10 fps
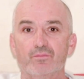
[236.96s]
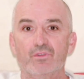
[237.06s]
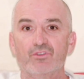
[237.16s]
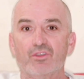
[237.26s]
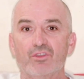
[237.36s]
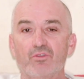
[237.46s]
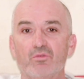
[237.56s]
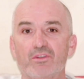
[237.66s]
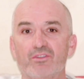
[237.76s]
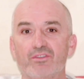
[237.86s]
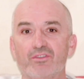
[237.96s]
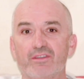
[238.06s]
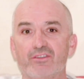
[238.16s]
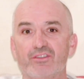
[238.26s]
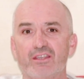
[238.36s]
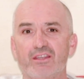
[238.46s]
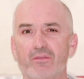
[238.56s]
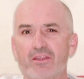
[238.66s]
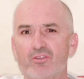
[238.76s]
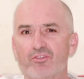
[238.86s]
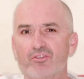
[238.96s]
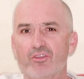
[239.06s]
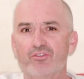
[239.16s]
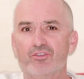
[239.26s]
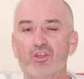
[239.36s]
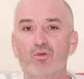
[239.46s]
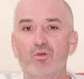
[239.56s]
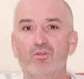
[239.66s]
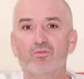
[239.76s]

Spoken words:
So when you see the scene in the Matrix, those that know it,